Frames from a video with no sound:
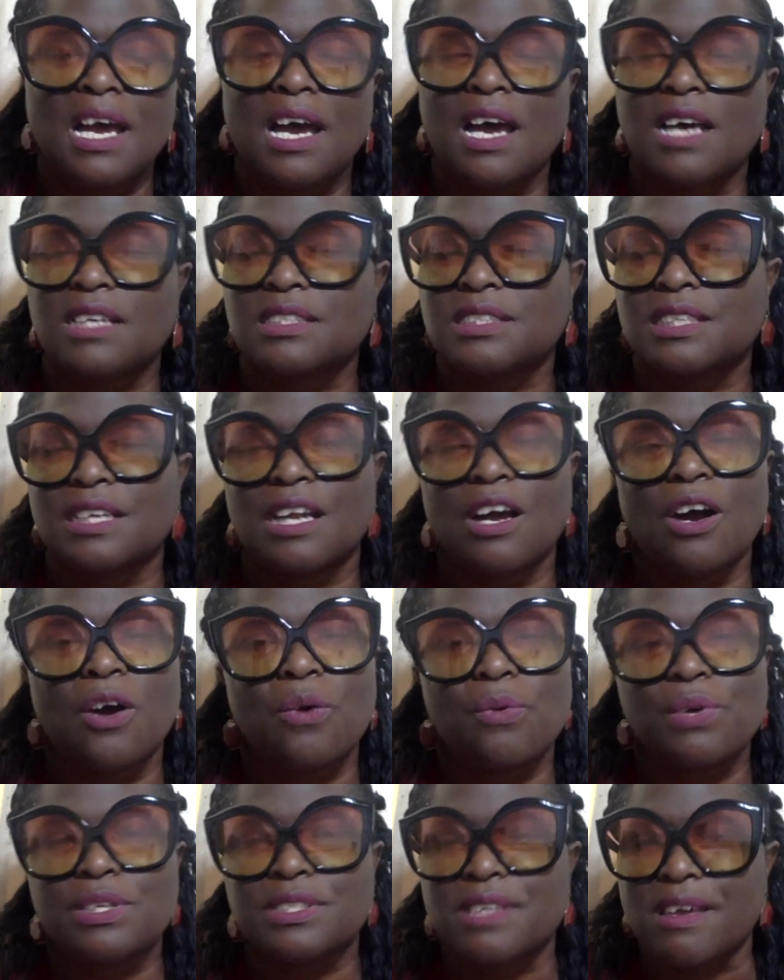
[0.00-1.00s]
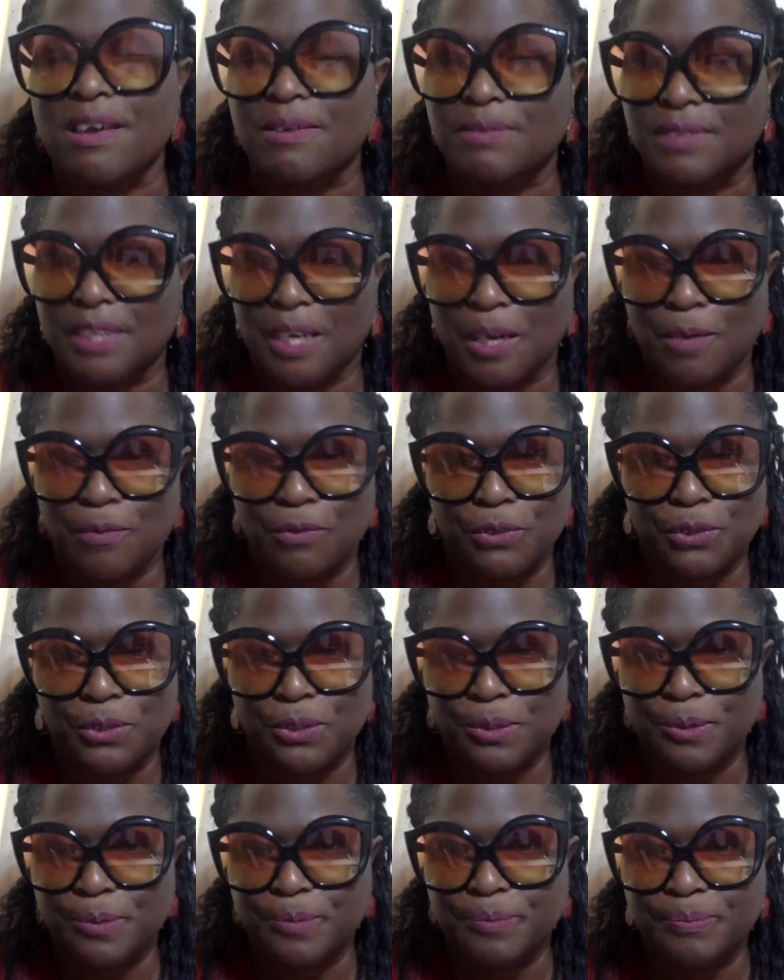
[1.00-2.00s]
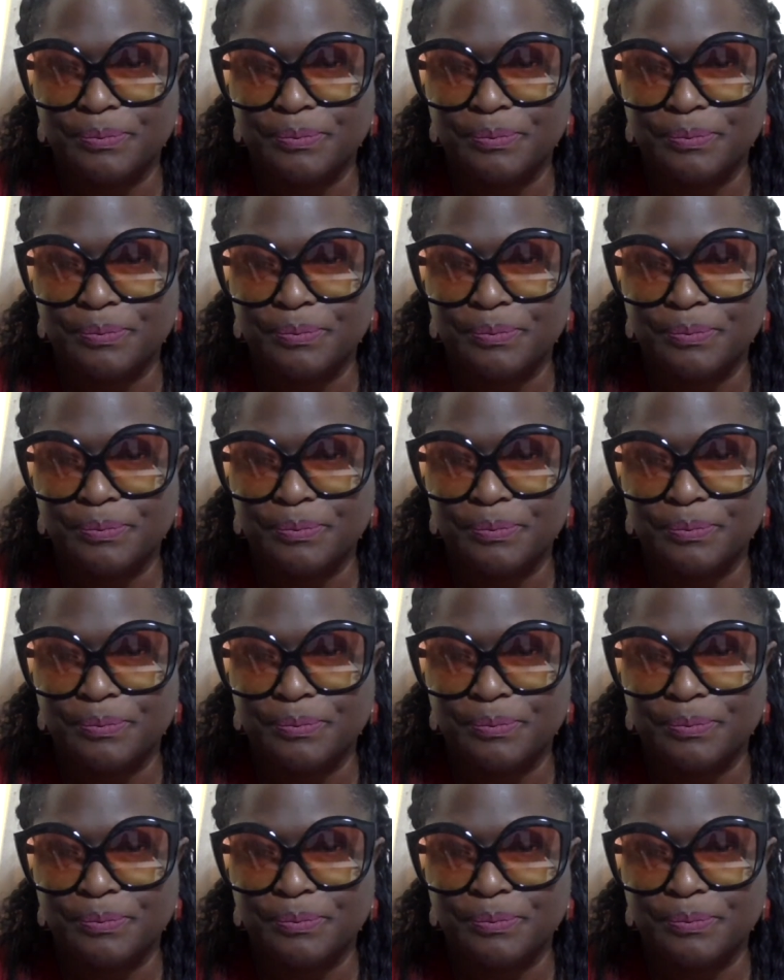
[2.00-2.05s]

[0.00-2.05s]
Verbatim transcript: I said, I always have time for you.